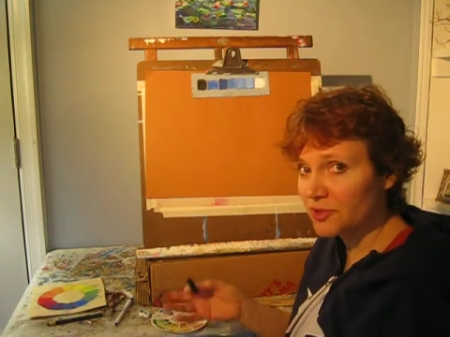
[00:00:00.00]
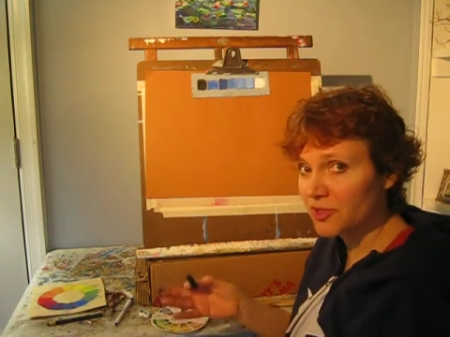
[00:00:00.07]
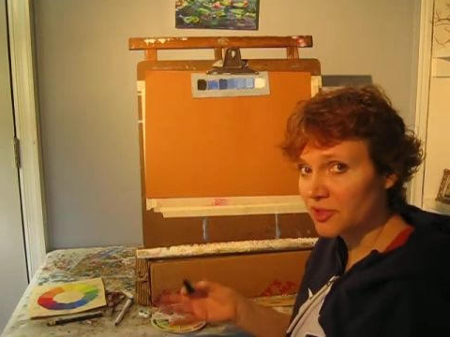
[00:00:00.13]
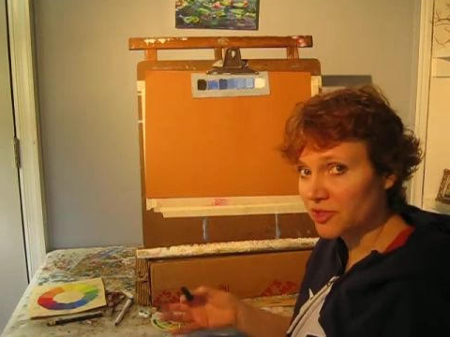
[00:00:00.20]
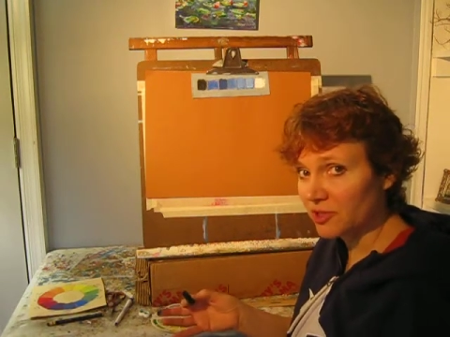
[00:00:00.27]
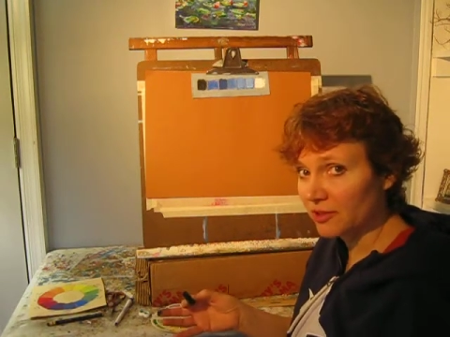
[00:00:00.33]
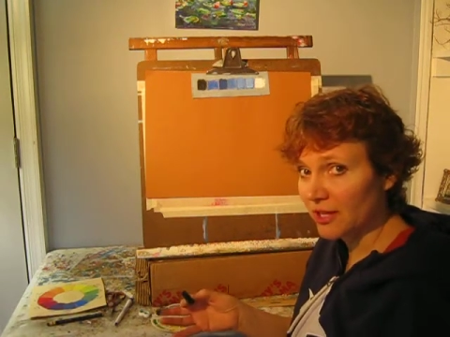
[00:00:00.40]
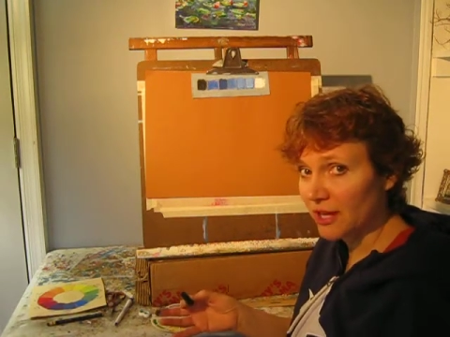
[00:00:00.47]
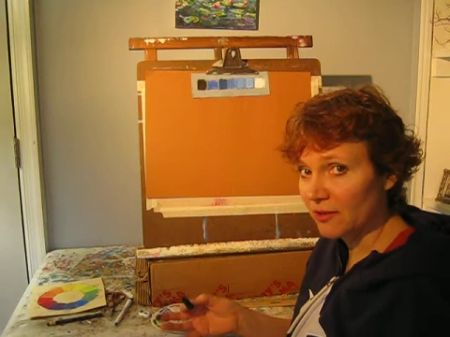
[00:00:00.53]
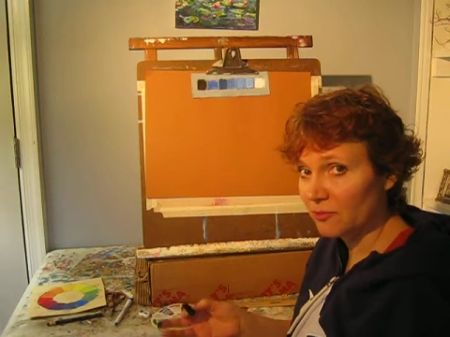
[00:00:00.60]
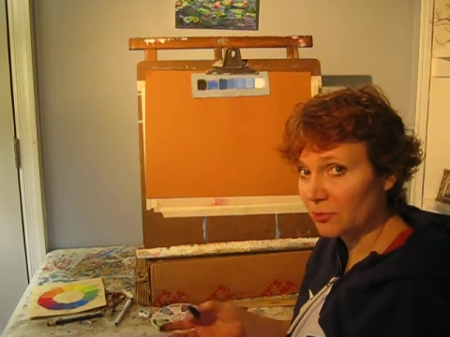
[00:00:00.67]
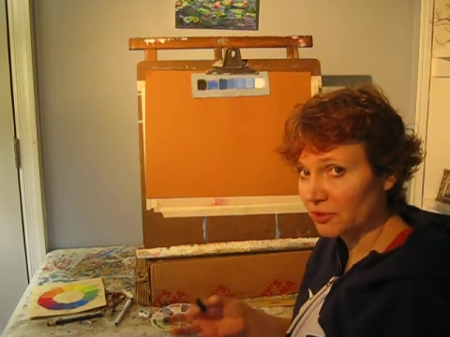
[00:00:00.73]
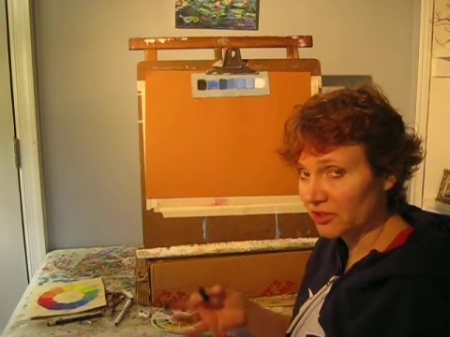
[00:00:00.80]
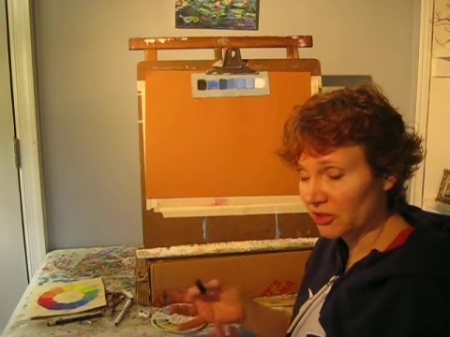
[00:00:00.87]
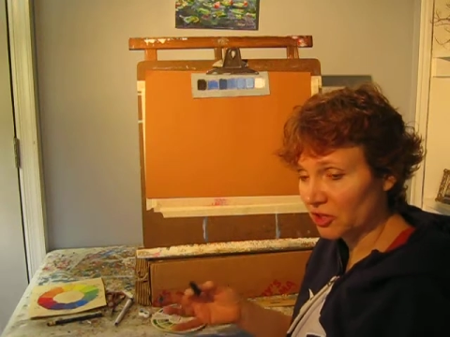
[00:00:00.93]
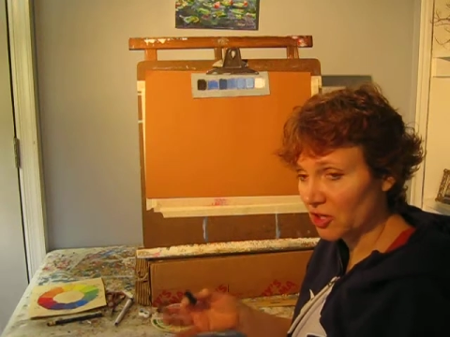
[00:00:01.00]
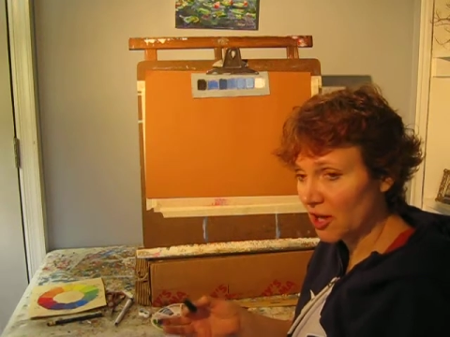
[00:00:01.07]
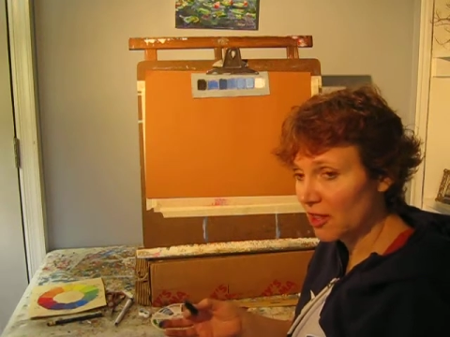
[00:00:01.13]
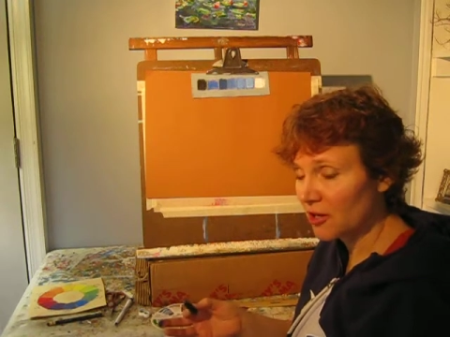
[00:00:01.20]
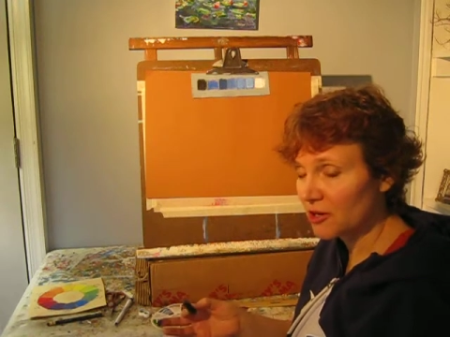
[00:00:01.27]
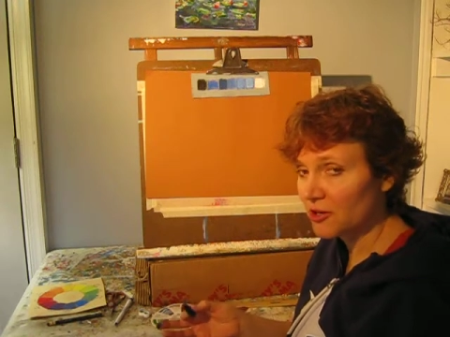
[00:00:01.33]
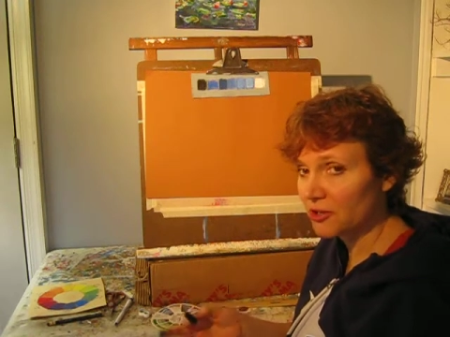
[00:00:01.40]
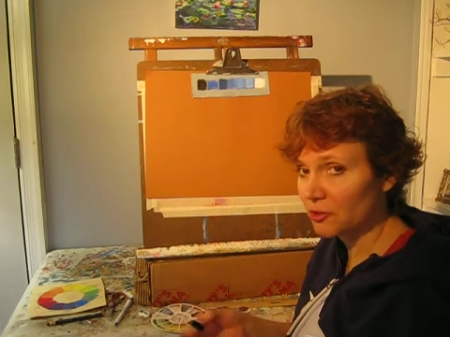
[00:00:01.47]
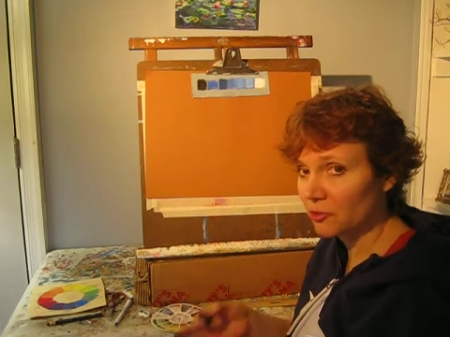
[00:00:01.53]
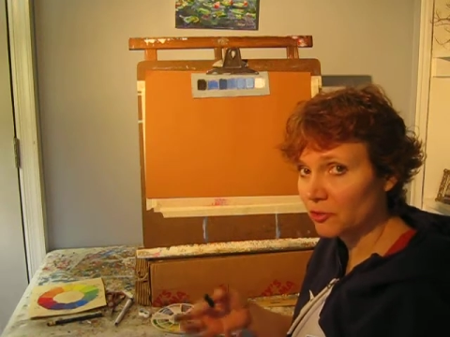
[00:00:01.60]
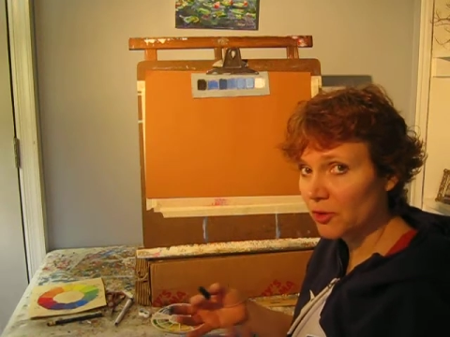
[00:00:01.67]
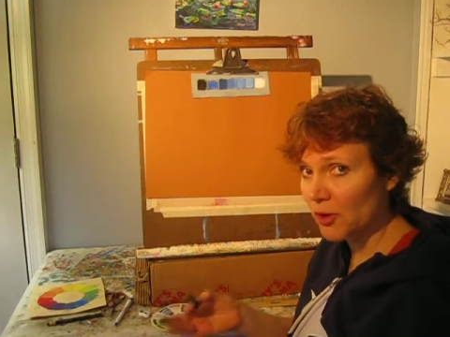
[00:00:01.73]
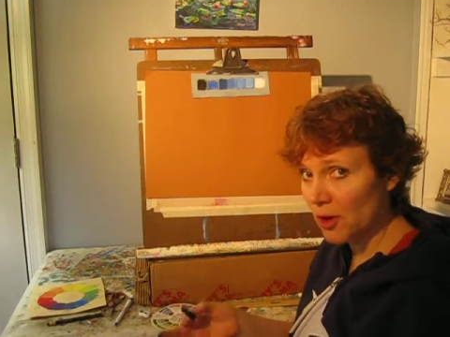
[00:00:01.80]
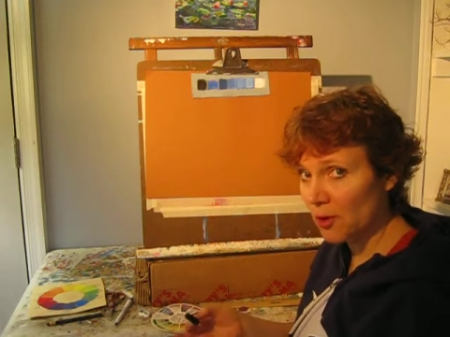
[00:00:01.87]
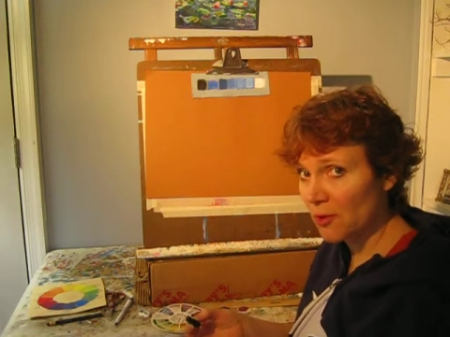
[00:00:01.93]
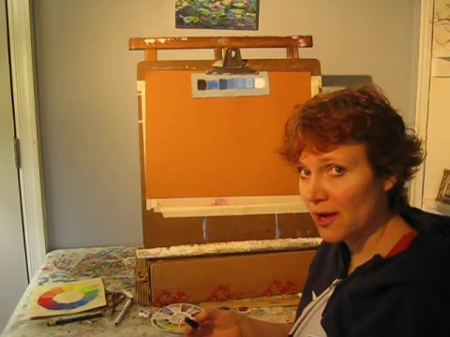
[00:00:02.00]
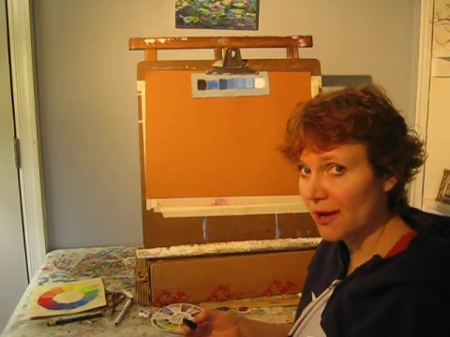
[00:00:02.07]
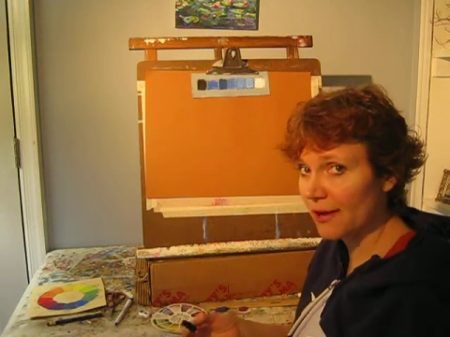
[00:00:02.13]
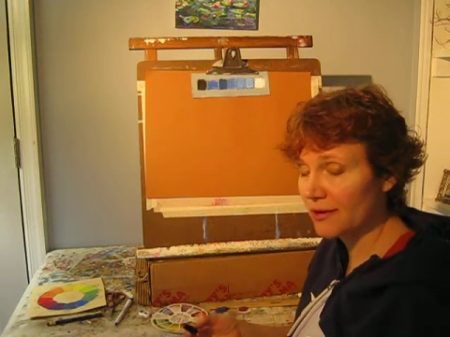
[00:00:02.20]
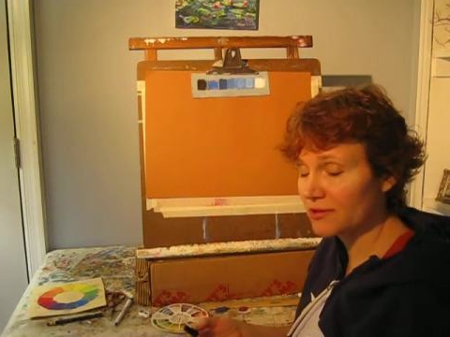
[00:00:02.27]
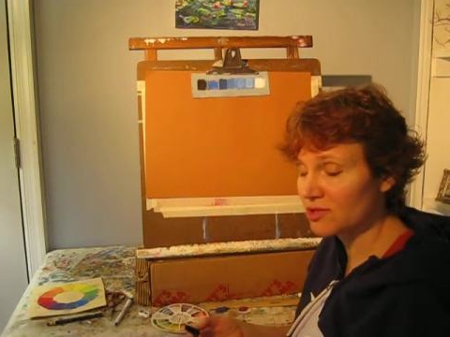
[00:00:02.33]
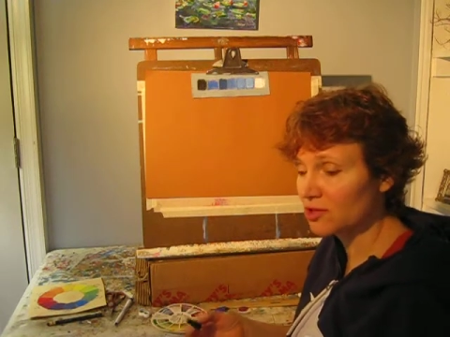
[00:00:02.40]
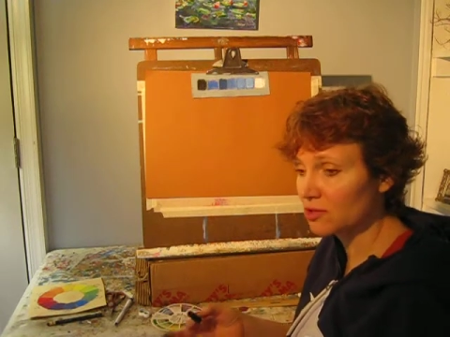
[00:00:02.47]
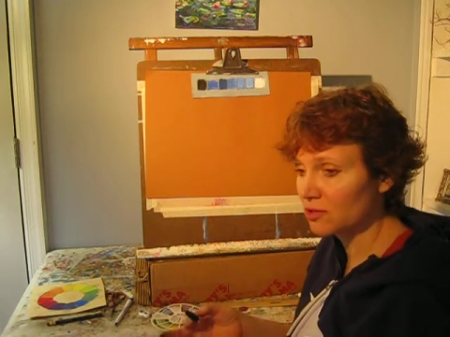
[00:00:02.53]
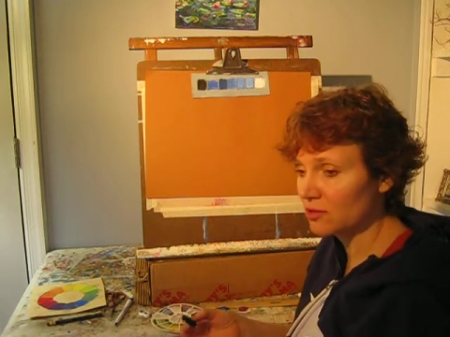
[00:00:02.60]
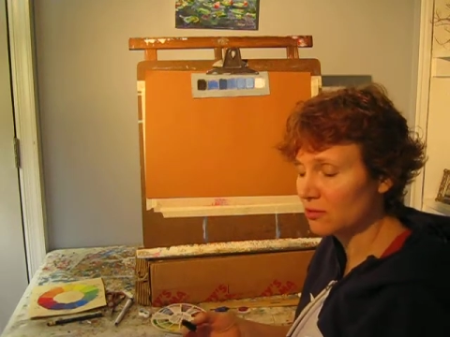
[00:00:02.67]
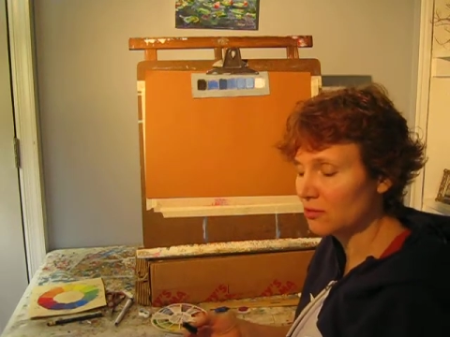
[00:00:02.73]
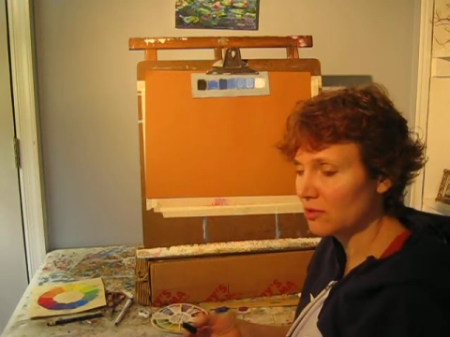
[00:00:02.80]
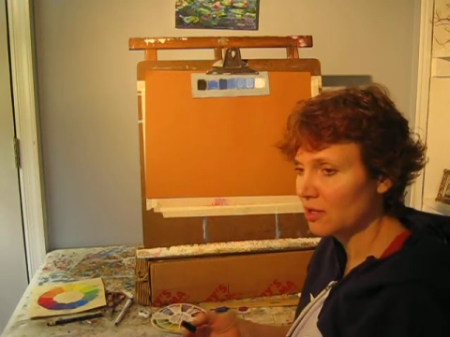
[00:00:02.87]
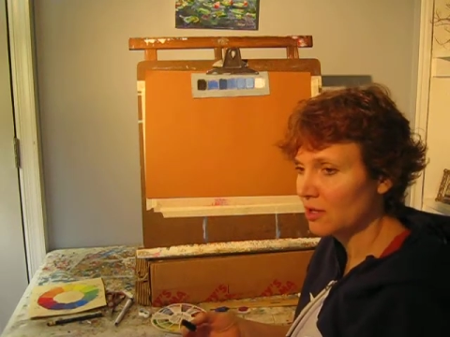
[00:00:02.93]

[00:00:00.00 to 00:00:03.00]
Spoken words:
still life with the color, you'll know how to